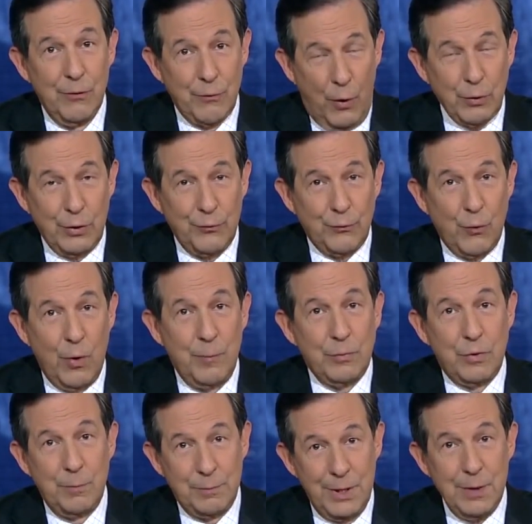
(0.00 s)
voted for
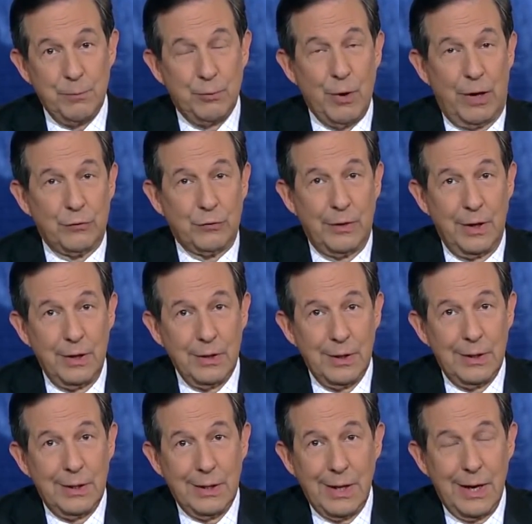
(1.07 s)
him to be president.
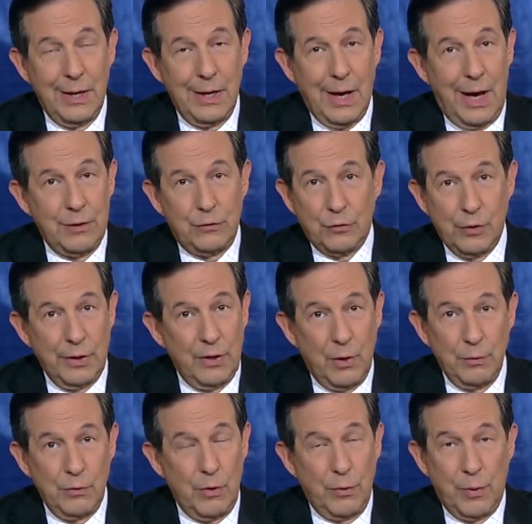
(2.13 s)
And I certainly
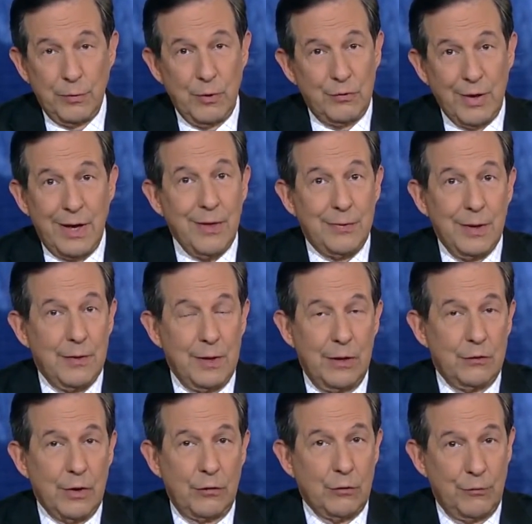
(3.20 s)
don't know that there's anything that
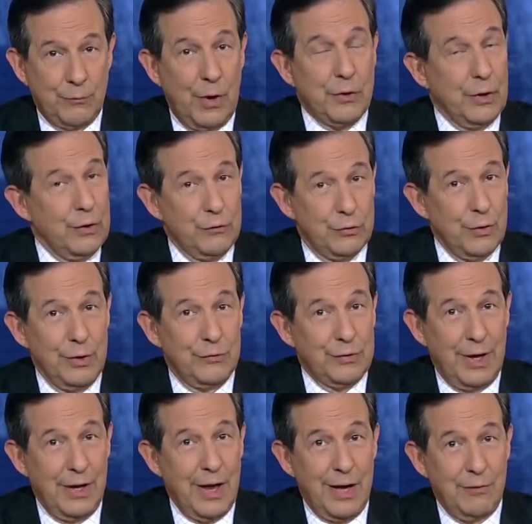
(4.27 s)
he's done so far. You can certainly
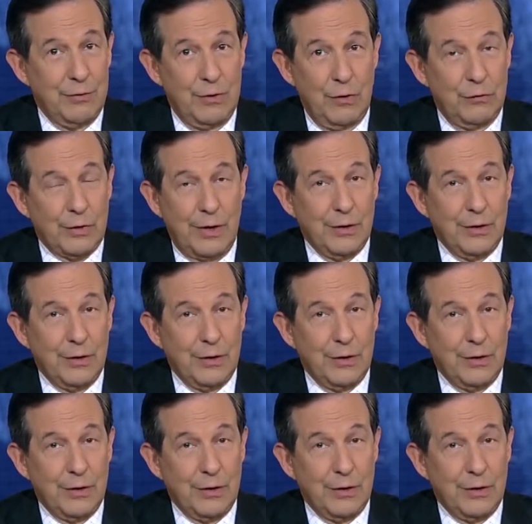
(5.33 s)
say a lot of it is